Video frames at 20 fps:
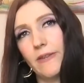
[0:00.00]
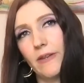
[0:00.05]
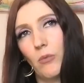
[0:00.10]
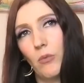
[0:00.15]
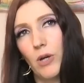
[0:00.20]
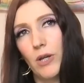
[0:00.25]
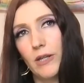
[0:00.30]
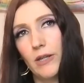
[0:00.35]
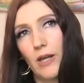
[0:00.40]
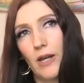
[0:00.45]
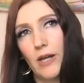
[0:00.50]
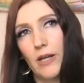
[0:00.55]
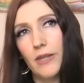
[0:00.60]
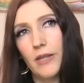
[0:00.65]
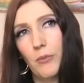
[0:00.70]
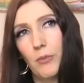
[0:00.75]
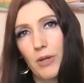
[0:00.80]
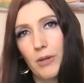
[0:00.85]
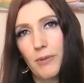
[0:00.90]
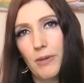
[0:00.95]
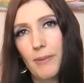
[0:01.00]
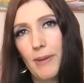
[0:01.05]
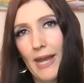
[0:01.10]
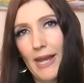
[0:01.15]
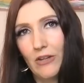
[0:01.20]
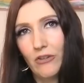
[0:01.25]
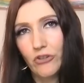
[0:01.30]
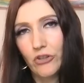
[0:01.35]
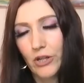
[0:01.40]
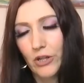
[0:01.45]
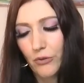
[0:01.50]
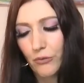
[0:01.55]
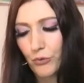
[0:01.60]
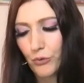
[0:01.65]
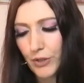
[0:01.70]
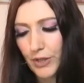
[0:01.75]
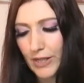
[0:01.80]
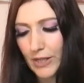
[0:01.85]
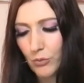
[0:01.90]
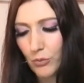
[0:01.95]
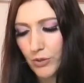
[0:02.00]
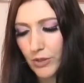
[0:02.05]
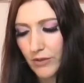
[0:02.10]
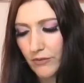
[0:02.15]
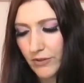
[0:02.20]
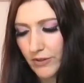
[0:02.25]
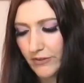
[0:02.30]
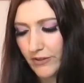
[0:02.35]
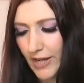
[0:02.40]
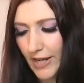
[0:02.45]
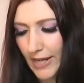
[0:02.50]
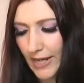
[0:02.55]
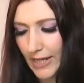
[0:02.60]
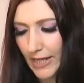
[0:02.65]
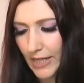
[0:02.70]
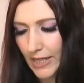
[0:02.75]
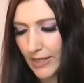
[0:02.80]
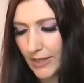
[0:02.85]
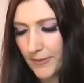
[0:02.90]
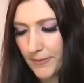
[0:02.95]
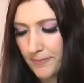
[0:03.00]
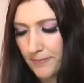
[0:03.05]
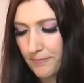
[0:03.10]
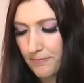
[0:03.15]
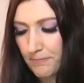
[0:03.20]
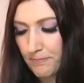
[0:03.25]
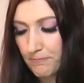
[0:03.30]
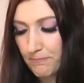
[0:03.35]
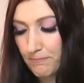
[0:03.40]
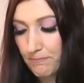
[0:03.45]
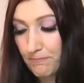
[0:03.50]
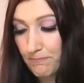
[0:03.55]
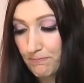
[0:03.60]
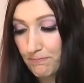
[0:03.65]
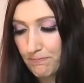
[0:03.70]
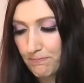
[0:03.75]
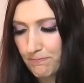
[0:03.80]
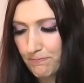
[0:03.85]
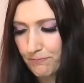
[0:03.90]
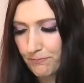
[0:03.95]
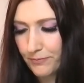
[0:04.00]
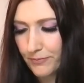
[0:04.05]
They want to be patient here for an equal give and take. And